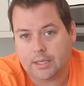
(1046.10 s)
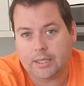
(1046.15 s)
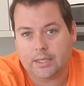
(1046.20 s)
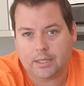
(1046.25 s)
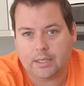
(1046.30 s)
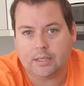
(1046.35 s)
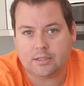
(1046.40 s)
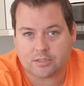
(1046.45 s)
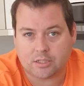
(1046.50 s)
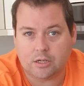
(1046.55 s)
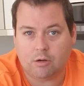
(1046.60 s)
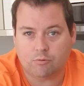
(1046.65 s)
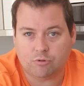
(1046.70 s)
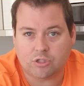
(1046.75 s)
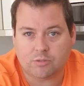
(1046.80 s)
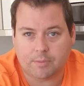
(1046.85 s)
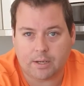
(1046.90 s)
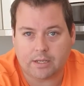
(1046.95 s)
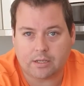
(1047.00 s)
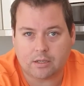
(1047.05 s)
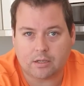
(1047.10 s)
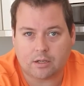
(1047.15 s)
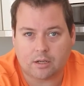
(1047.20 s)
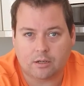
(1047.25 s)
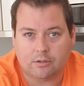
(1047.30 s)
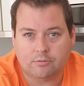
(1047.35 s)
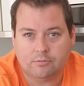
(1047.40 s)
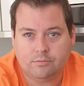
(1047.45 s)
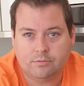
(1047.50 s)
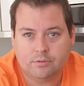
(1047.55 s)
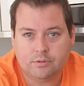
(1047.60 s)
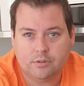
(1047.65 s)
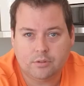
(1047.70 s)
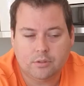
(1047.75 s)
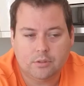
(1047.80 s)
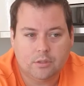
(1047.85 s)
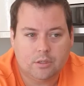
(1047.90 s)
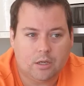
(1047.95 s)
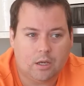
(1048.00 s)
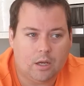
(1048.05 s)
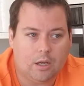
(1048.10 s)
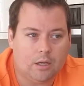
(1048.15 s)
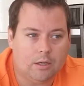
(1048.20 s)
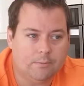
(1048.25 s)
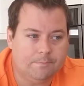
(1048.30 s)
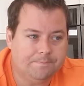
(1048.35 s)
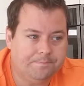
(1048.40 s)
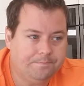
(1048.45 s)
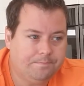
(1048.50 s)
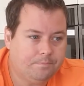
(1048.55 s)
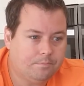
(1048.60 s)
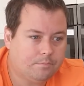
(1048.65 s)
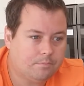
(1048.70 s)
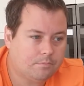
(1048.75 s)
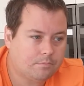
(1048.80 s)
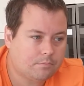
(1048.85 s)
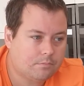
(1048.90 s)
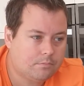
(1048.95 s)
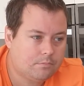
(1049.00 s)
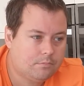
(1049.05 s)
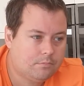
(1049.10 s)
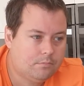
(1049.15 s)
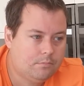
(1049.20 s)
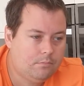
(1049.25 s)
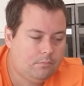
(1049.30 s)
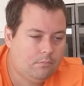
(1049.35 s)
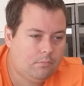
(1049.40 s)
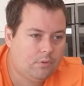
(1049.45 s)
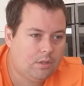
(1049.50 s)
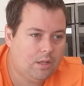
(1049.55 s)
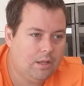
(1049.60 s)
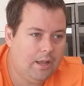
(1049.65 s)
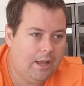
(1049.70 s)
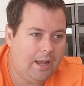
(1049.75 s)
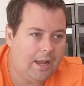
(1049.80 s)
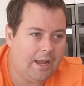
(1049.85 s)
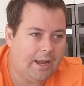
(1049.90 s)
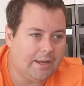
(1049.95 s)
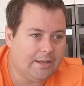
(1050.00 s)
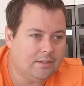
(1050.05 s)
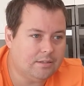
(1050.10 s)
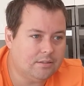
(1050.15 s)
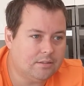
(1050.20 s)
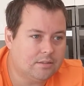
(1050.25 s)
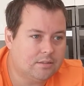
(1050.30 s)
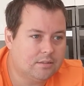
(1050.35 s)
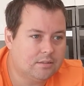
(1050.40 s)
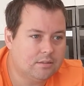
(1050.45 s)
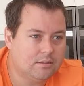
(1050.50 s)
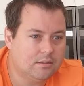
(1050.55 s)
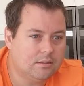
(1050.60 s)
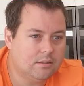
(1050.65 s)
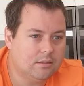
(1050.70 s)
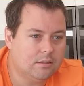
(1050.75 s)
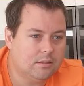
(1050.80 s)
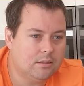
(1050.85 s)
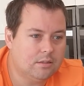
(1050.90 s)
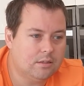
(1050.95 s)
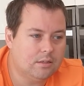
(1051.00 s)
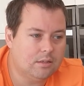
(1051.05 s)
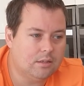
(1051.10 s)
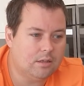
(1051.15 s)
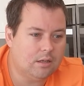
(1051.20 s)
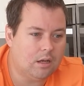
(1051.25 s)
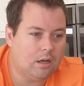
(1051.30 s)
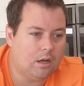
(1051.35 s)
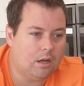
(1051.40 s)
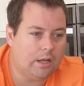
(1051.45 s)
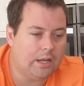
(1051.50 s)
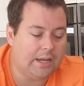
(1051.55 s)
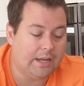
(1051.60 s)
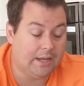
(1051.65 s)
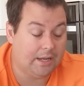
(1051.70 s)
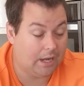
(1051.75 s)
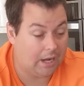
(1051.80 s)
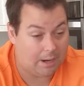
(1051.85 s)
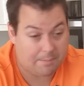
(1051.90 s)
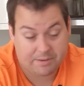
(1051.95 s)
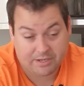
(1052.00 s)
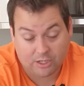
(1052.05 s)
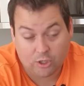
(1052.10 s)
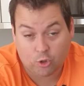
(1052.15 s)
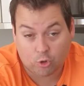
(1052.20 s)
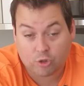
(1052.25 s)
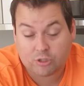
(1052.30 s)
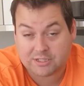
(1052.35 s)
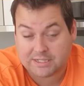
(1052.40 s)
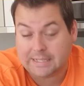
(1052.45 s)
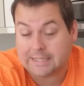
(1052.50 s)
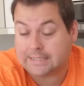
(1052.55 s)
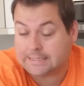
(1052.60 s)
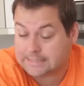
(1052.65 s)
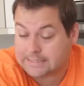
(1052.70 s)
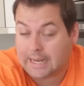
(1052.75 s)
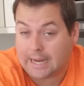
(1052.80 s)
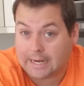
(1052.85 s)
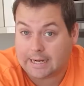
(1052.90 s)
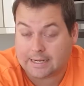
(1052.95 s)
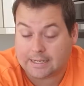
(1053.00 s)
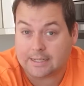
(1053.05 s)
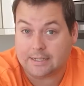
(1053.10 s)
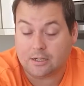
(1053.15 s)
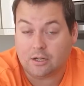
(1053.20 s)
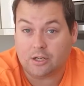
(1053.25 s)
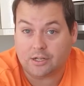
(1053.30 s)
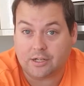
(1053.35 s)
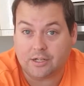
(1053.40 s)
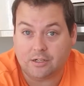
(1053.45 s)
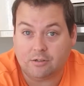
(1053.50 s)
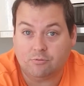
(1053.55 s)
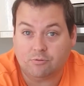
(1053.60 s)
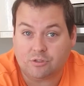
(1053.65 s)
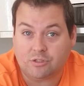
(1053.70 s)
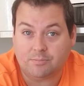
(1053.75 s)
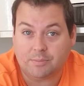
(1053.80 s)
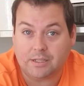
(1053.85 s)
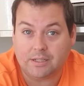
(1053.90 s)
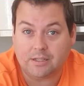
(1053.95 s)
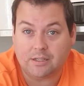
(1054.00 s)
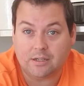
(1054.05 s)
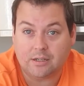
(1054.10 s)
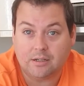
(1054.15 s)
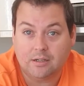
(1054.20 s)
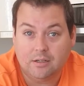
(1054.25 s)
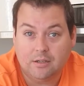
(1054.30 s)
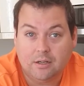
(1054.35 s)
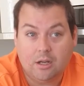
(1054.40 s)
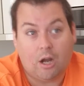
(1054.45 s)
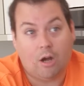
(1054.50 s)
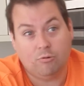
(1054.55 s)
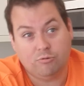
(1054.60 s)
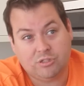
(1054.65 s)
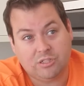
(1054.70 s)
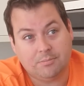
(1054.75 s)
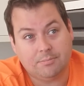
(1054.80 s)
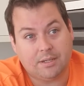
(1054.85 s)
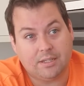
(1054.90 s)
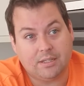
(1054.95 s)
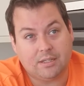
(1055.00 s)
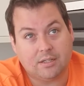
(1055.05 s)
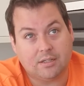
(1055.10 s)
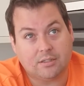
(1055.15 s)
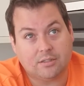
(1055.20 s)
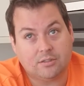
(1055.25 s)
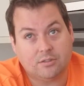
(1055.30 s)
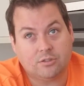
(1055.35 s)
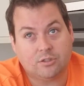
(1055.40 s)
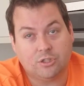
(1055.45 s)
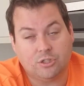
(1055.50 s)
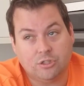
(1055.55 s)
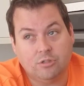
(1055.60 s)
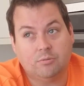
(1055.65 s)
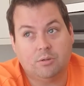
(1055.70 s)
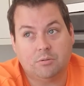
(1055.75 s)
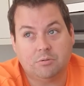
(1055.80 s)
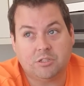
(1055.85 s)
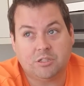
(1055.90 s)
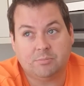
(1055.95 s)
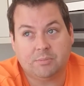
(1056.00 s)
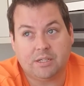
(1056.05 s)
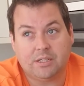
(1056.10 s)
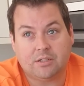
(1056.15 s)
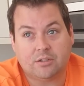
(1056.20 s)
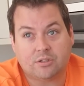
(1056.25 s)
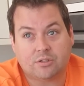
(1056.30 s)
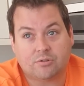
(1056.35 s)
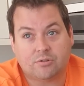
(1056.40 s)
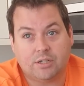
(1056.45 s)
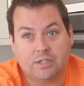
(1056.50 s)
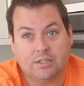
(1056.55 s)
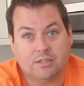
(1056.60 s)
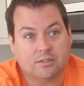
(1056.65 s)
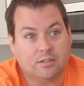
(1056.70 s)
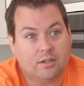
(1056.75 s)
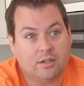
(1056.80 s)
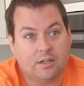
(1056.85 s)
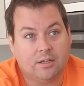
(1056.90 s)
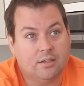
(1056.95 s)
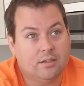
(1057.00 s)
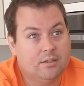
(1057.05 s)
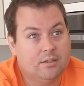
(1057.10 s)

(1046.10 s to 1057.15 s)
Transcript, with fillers: it's an Ultimaker clone. Um, and it, I mean, it looks exactly like an Ultimaker. Ultimaker, the new Ultimaker 3 is like,